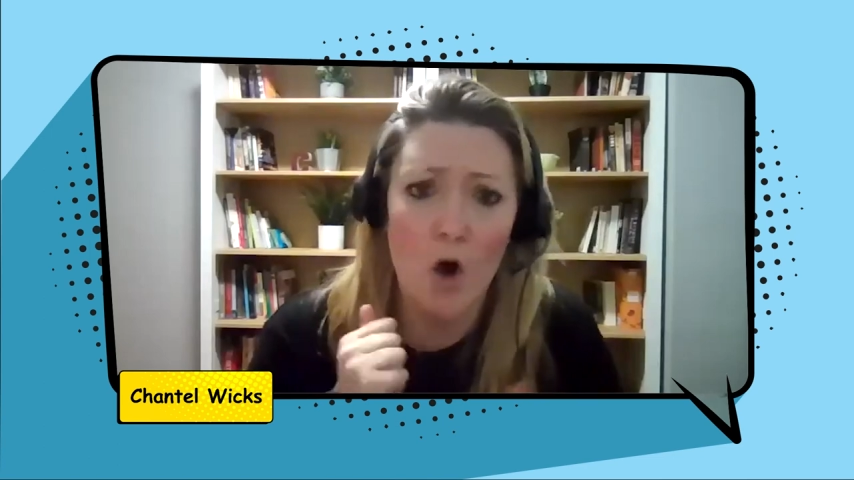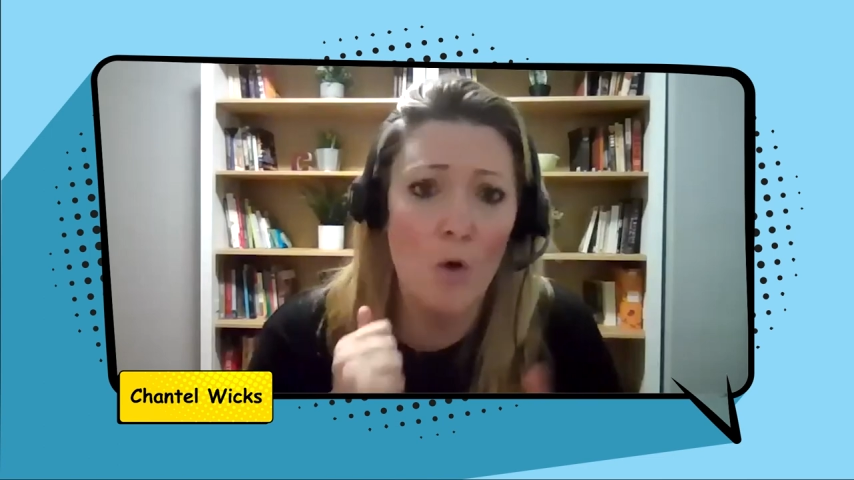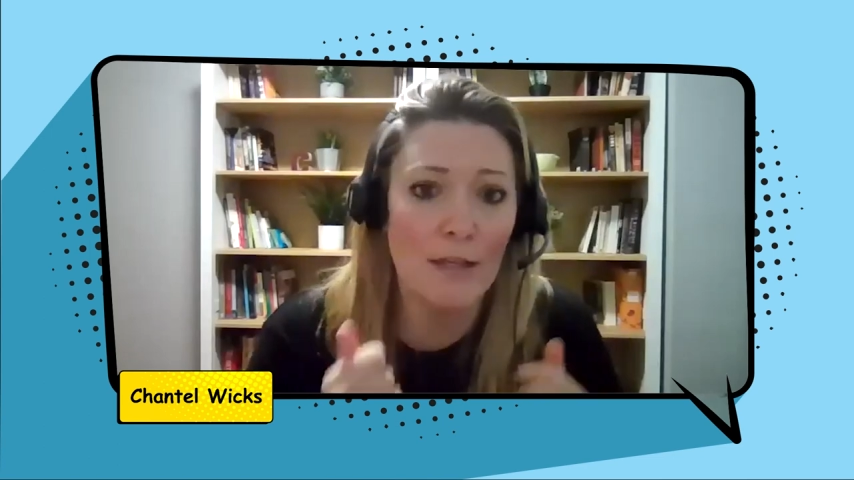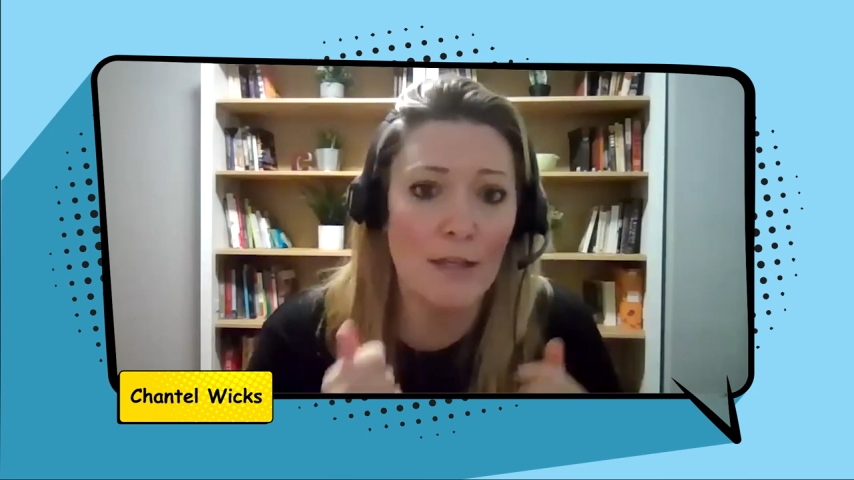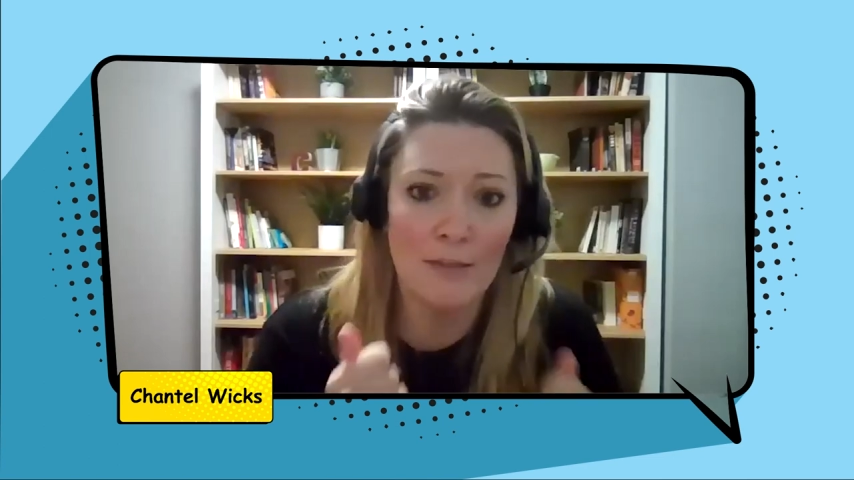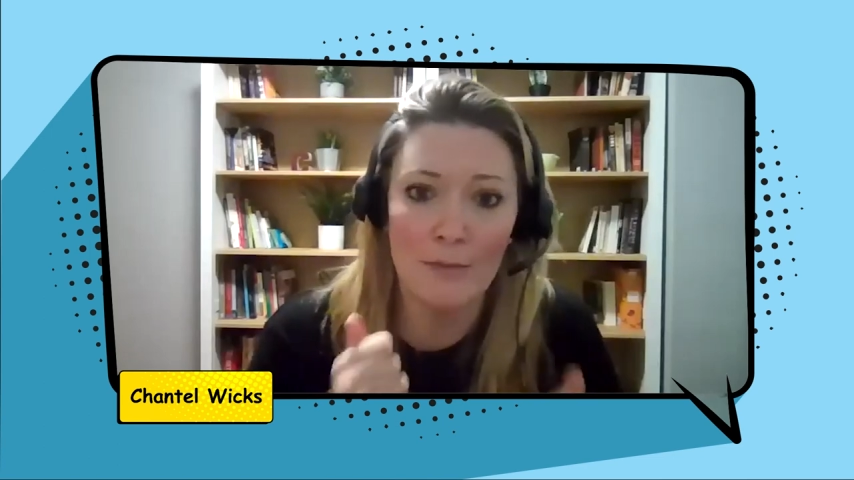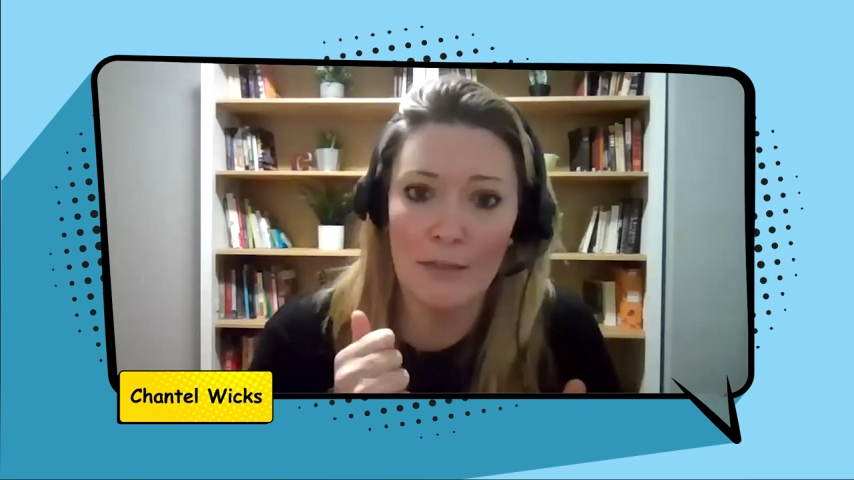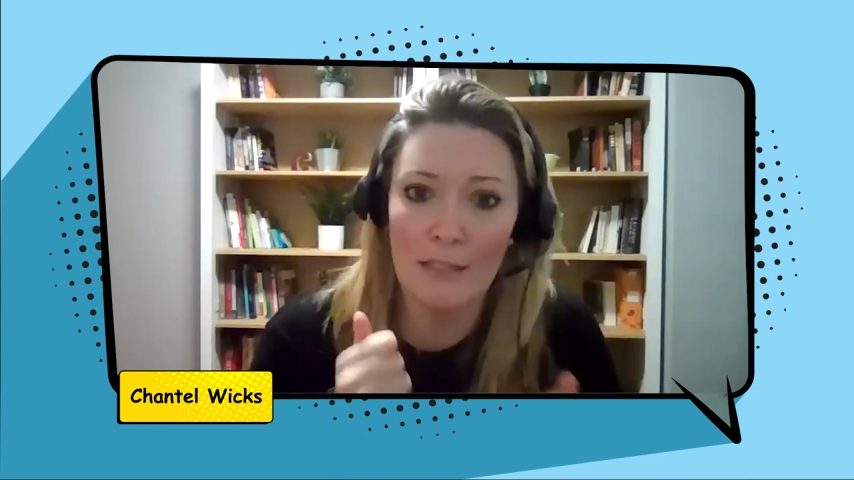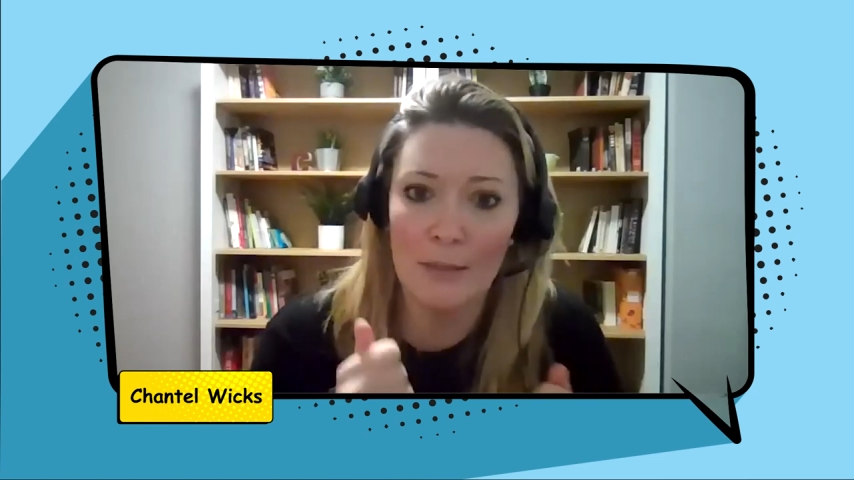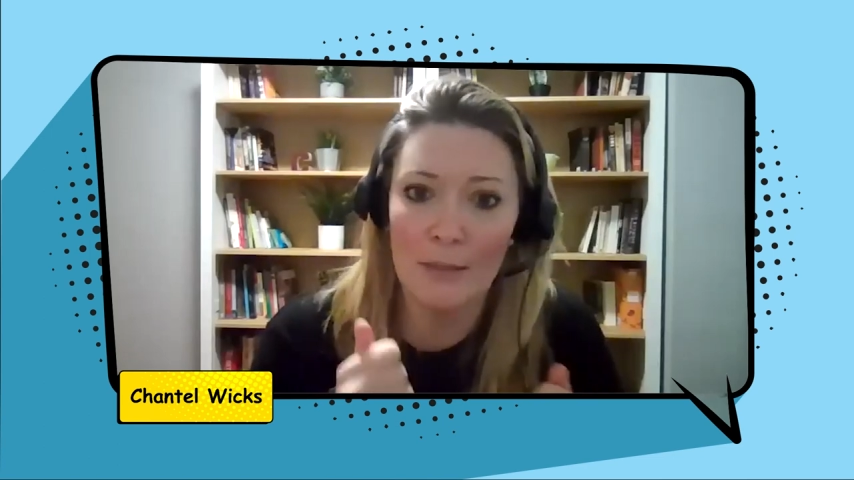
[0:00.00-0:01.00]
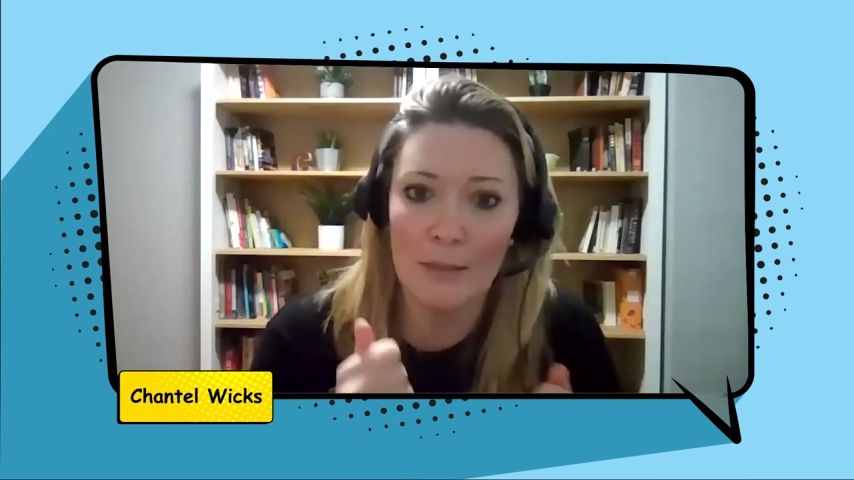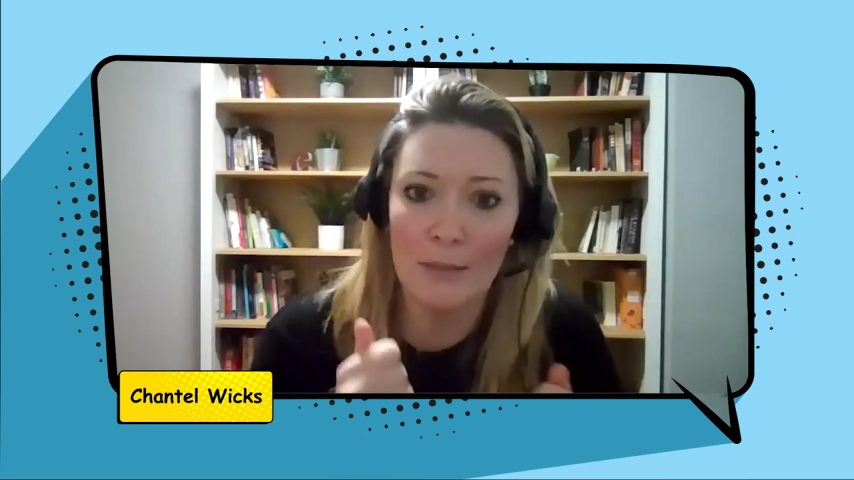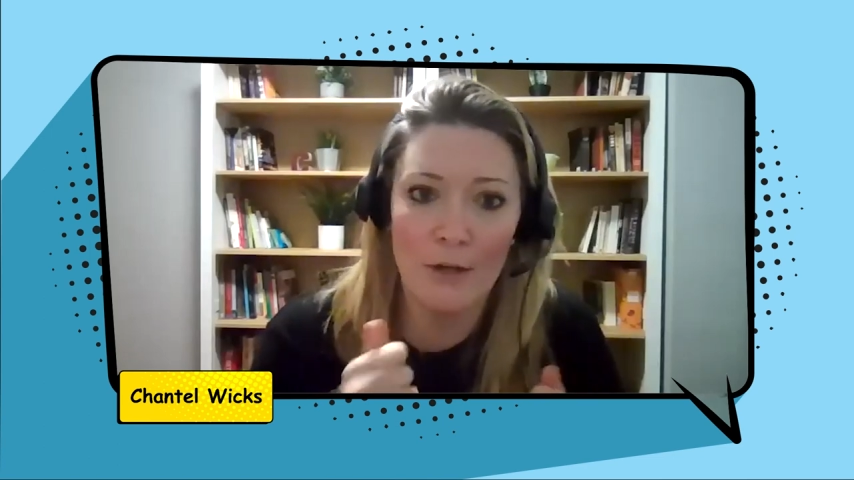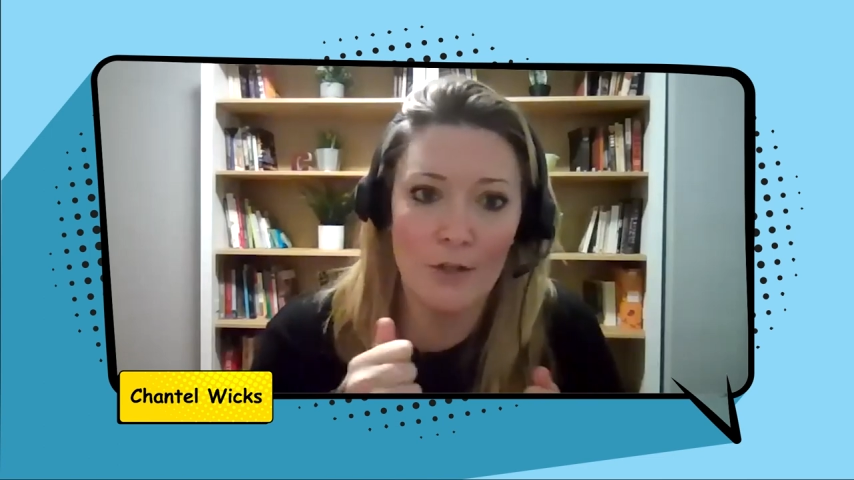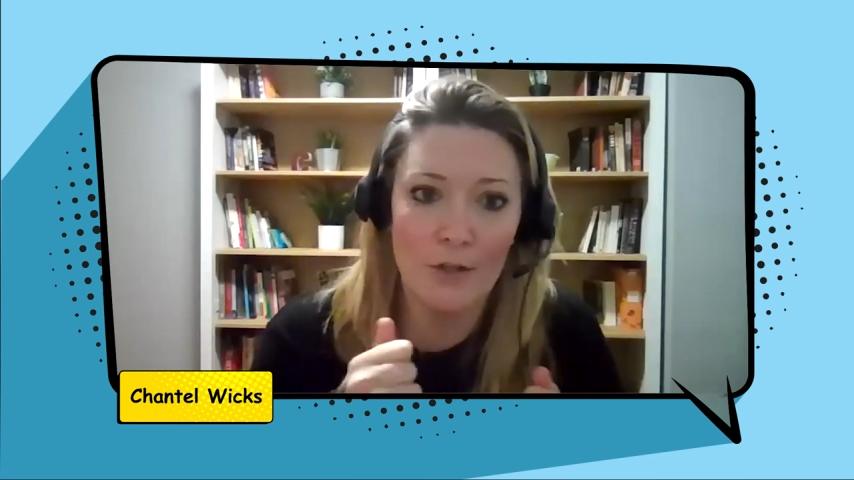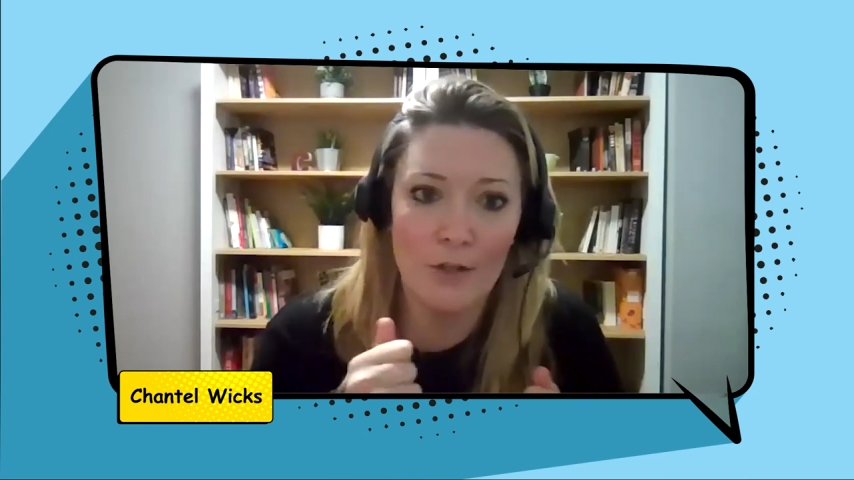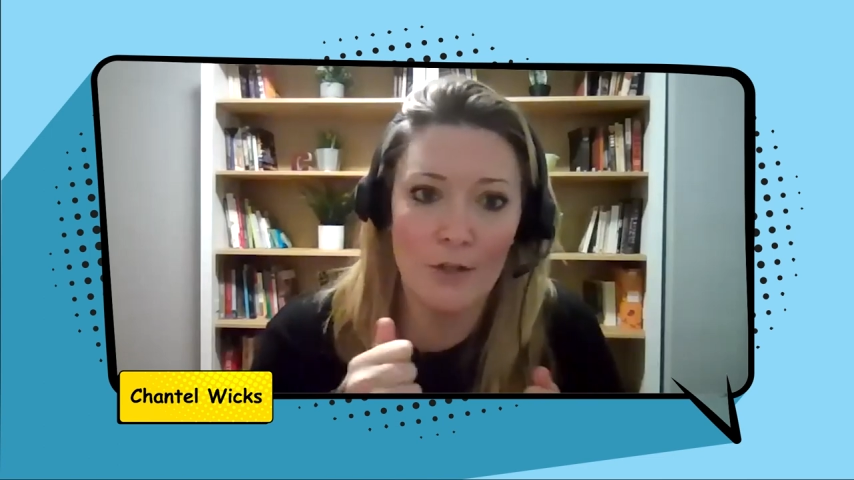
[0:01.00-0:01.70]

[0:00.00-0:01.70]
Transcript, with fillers: always was the one driving